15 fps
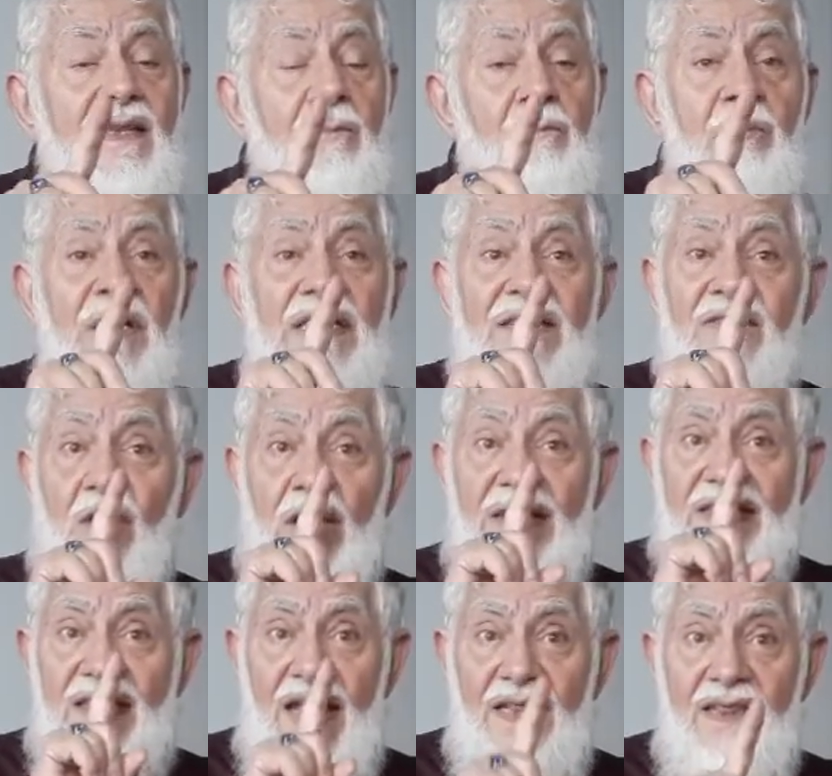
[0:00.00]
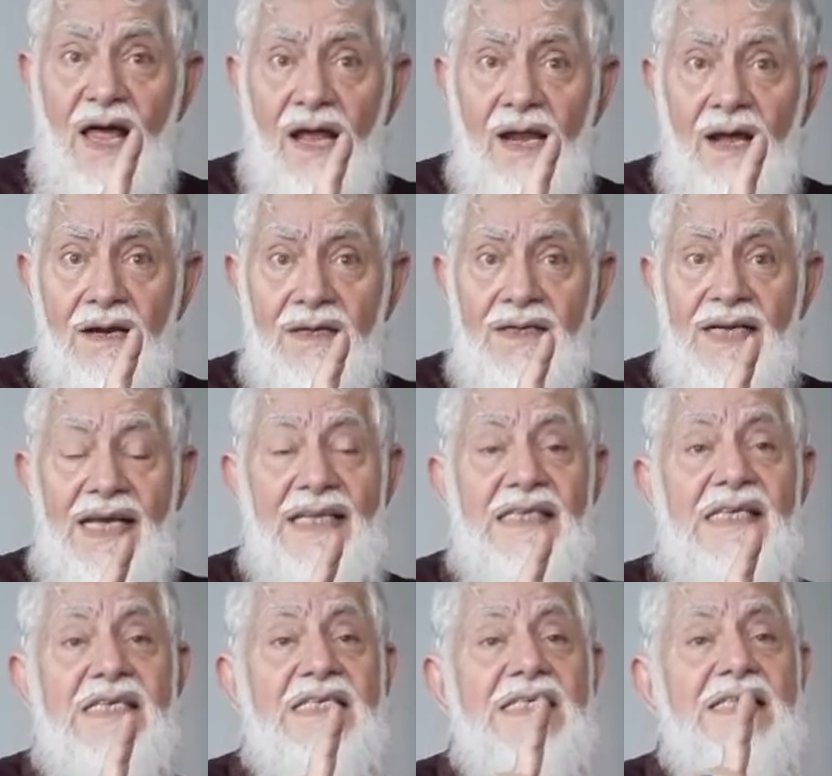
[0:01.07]
but not $10,
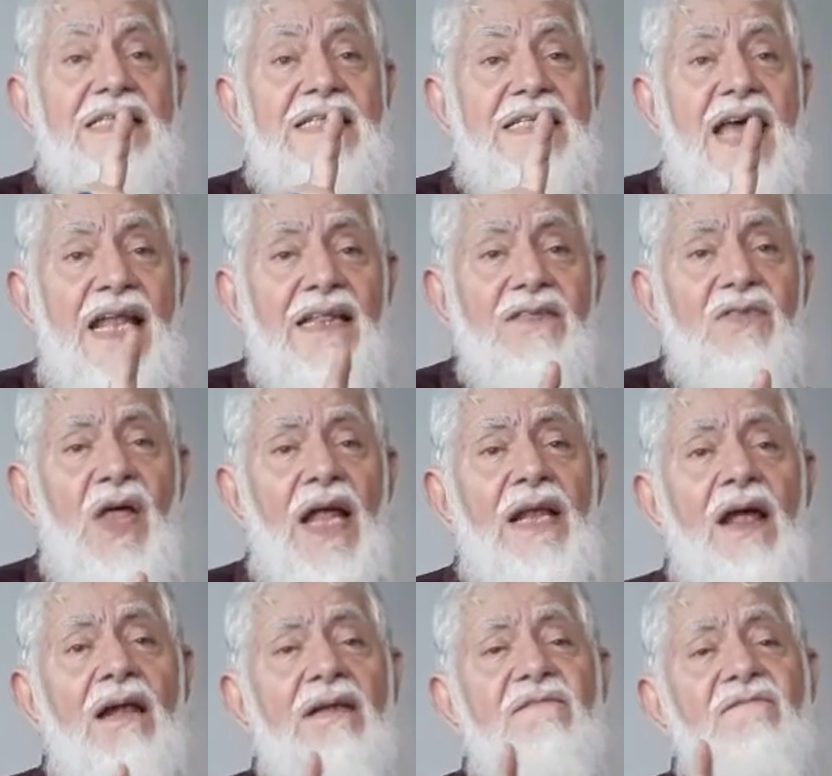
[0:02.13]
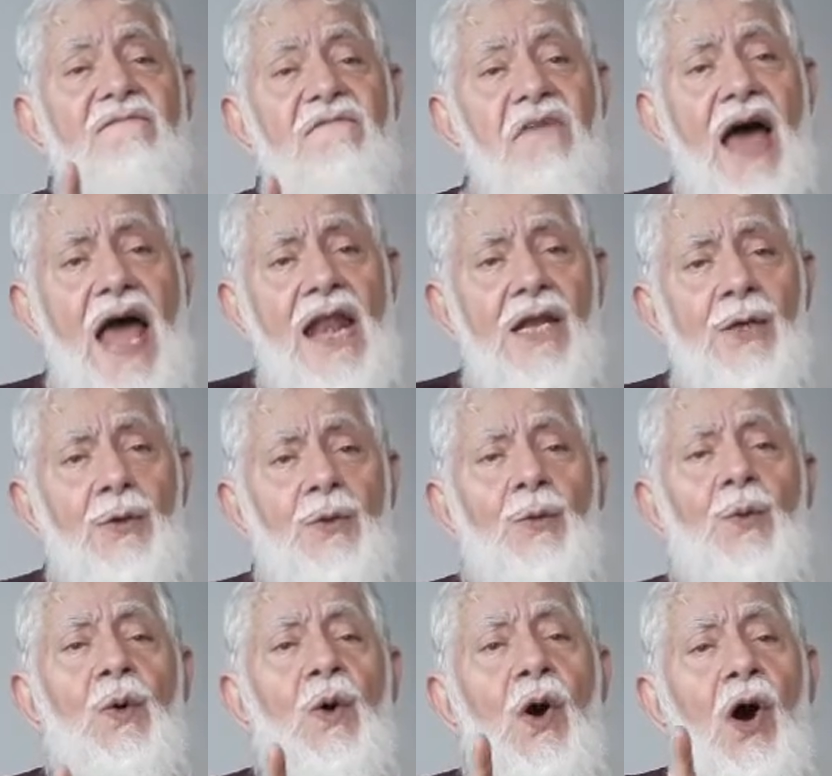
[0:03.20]
it is $10
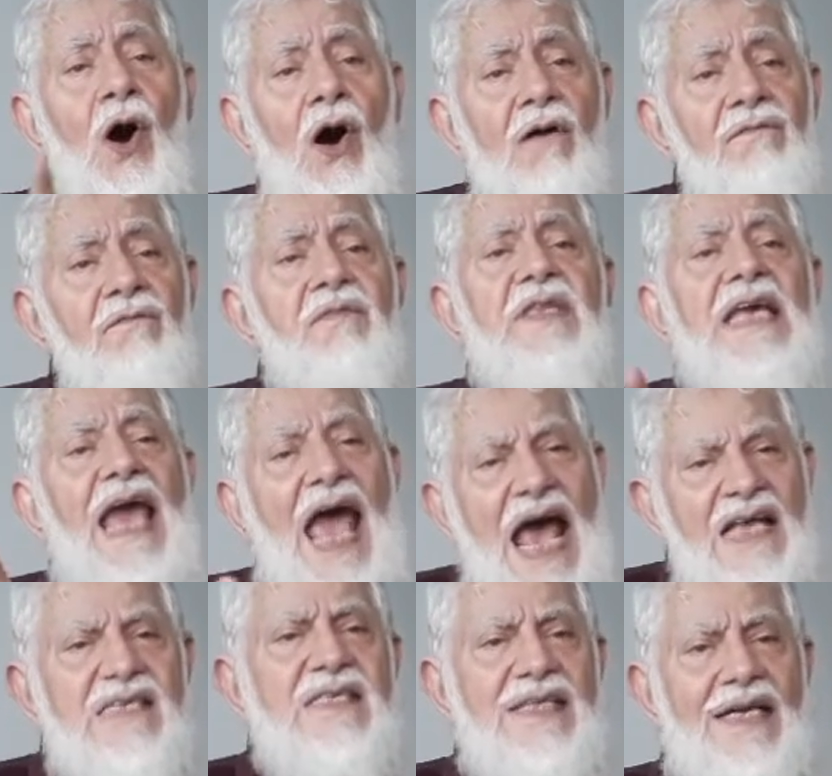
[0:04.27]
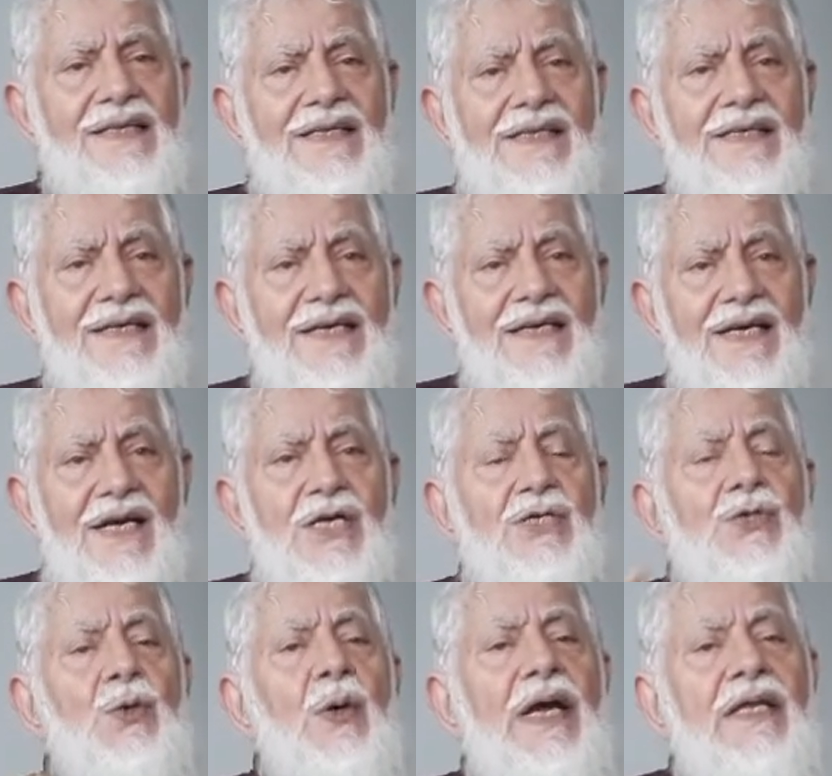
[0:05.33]
value of the asset.
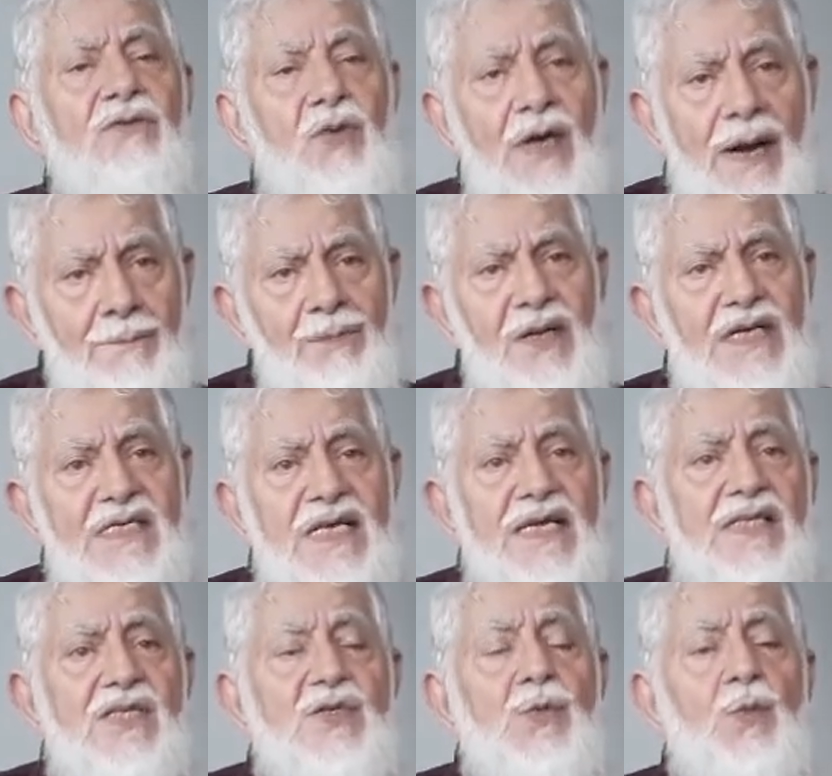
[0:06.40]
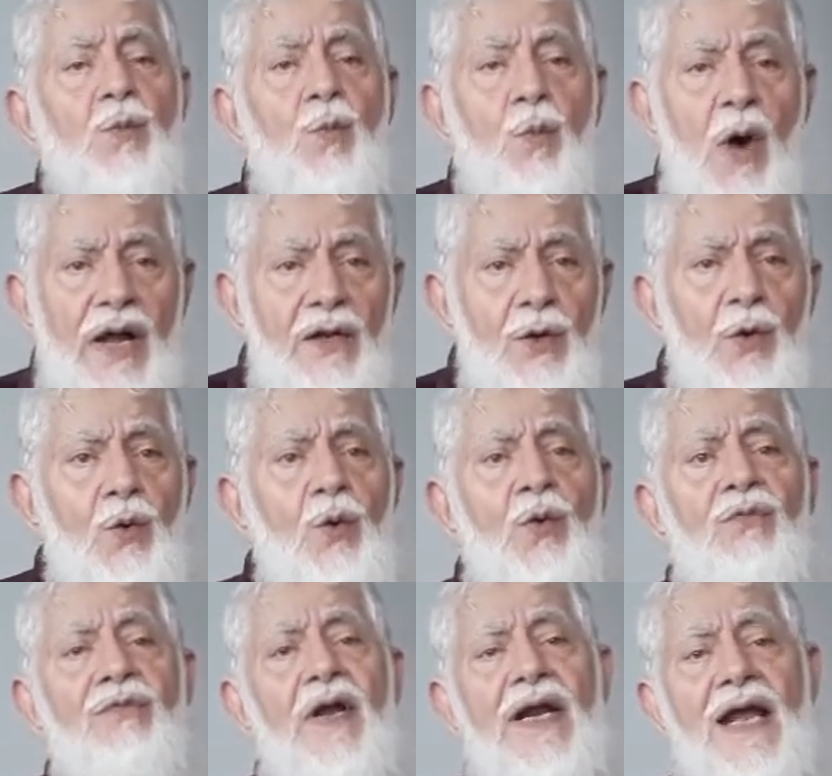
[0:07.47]
So it represents
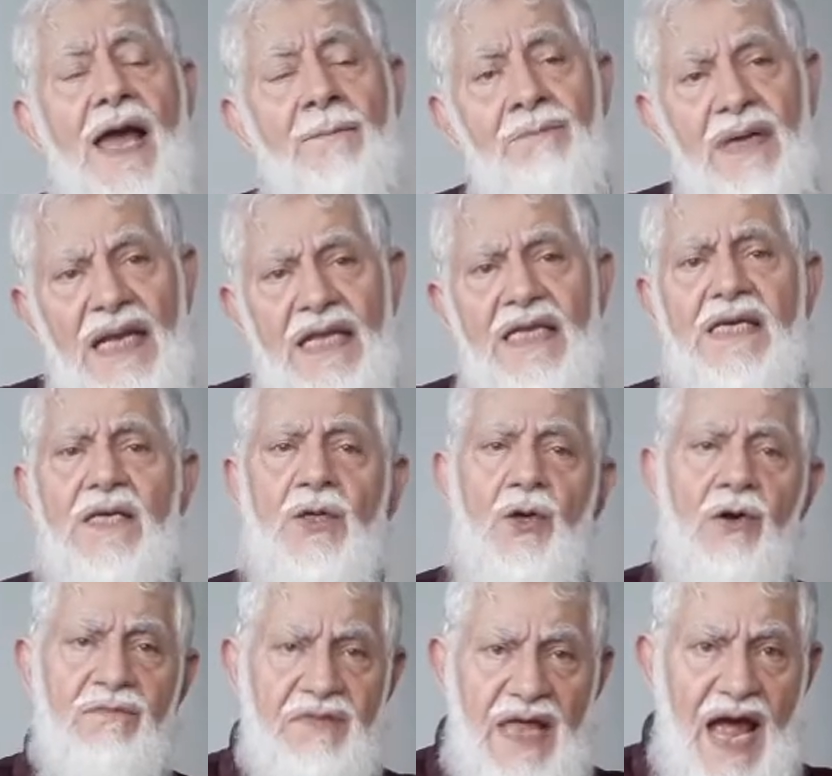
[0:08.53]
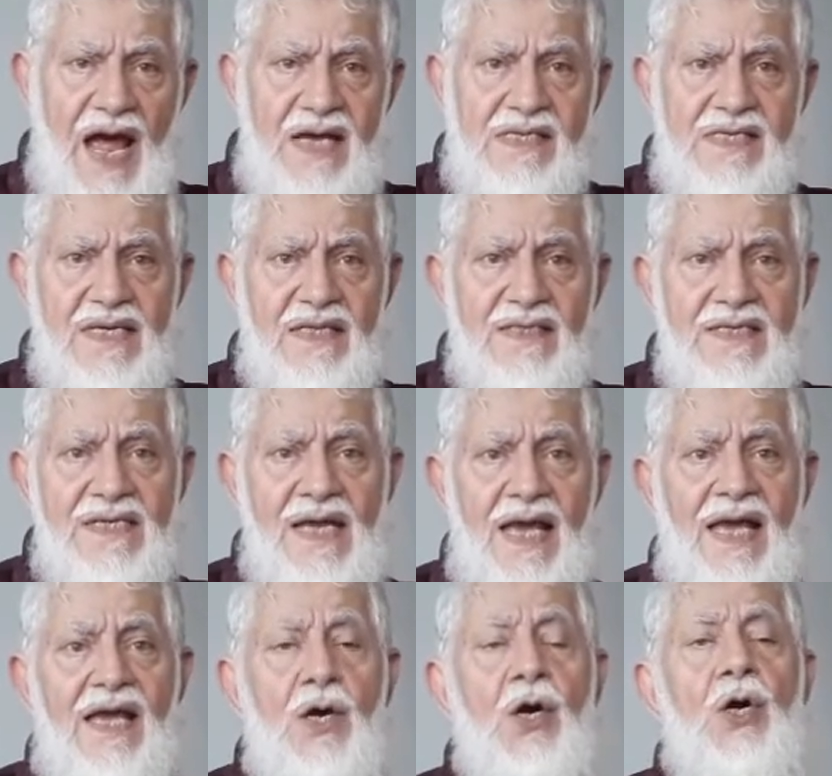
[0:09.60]
1/1,000,000 of the asset
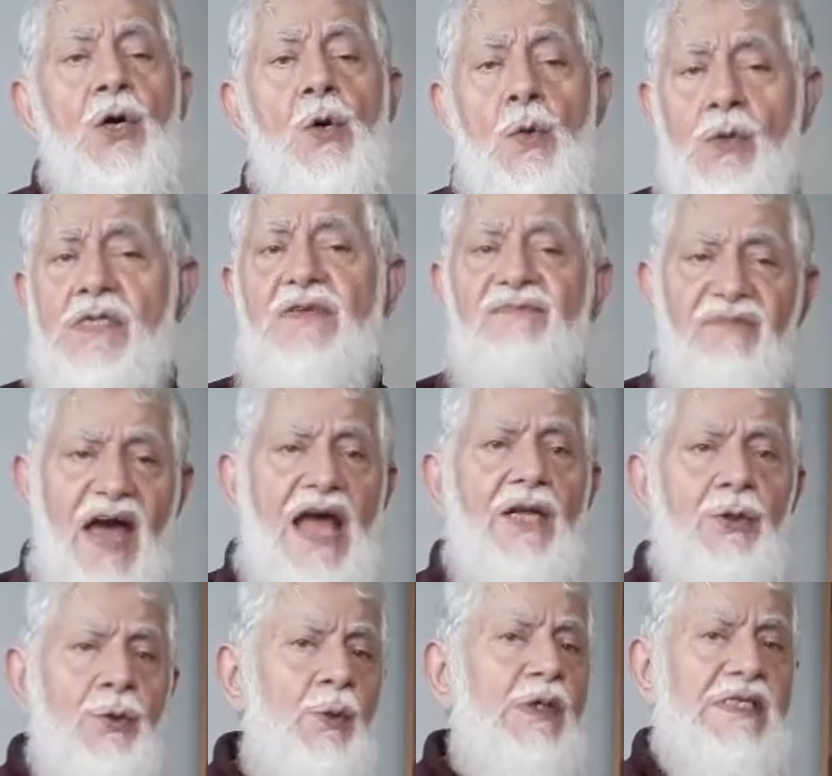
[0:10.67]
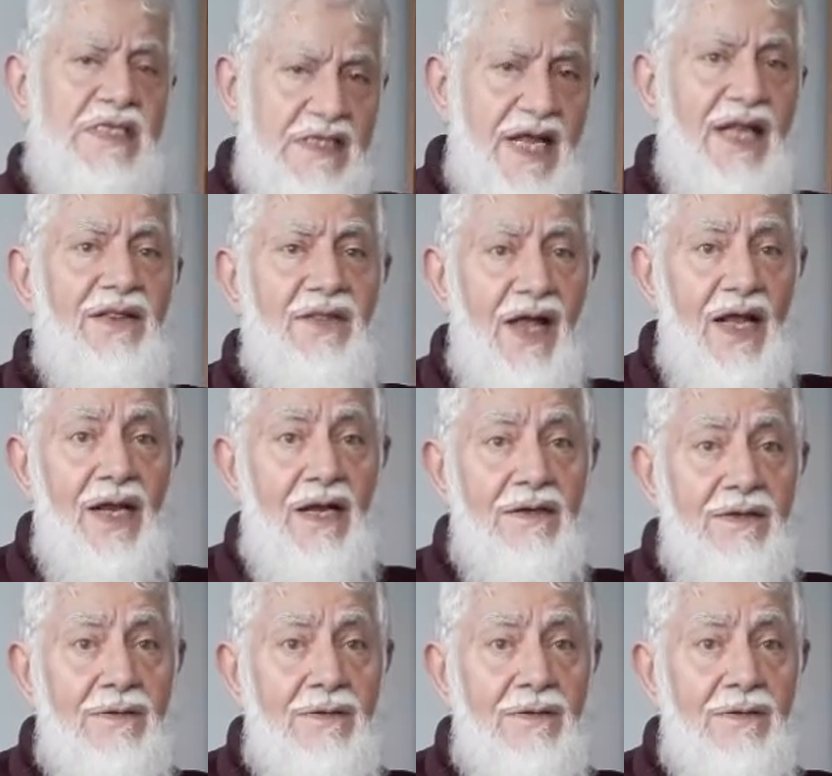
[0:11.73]
whose value is $10.